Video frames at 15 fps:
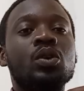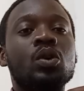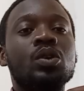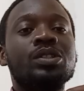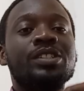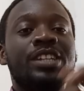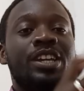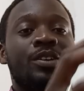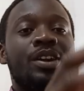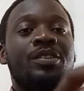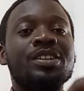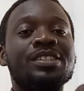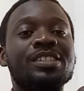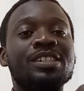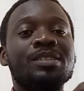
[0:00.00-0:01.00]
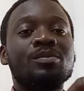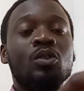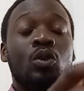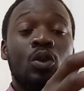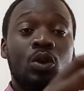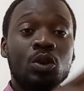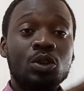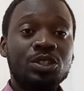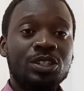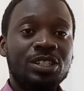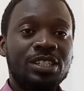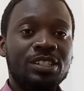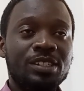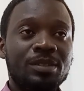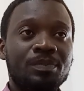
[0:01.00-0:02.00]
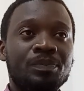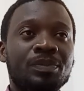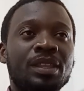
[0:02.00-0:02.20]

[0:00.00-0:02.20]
on terrorism or colonialism.